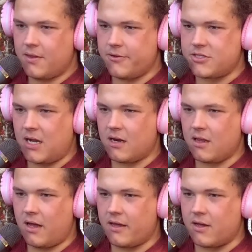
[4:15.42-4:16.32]
There's not a
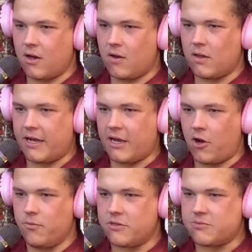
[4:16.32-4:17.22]
lot of
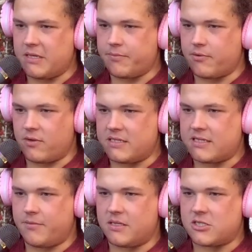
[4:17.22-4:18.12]
homeless people in
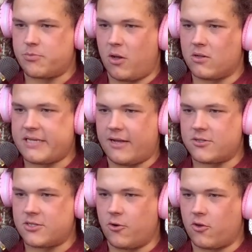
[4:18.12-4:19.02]
some of these small
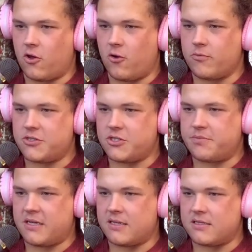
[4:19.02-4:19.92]
towns in Oklahoma just
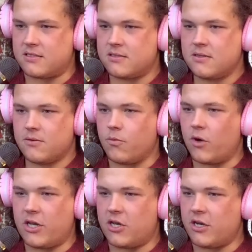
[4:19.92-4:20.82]
because
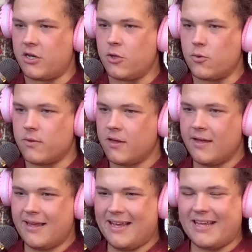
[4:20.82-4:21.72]
what are you going to do?
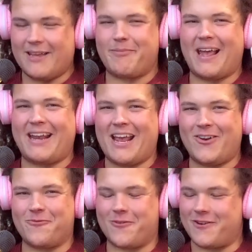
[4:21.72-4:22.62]
You
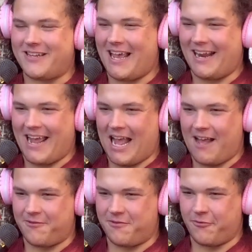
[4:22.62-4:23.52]
panhandle for a day and a
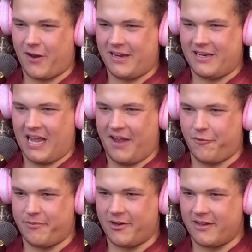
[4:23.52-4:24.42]
half, you've ran into
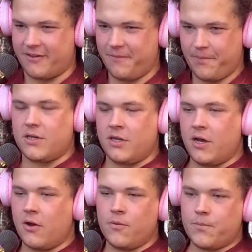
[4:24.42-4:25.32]
everybody.
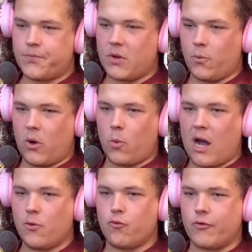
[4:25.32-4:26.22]

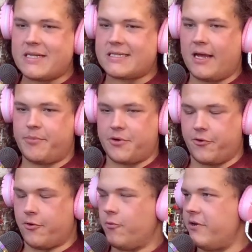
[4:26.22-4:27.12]
Why rizz up a
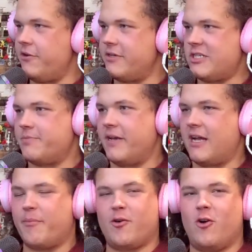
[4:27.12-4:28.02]
girl when you can just pick
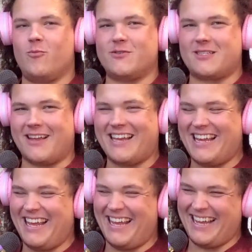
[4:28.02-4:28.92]
up a homeless lady